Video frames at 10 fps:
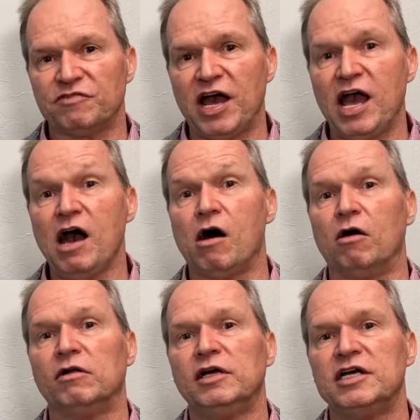
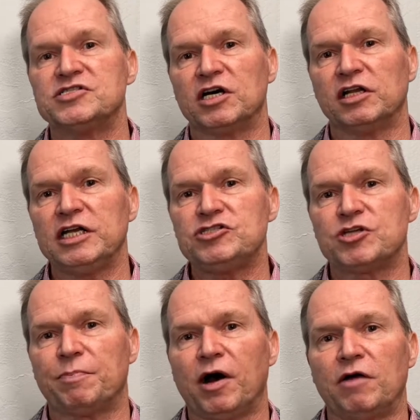hell is unleashed
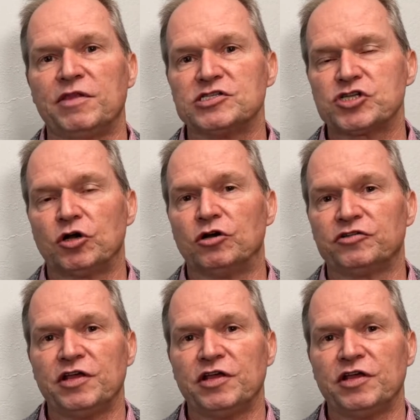upon this earth.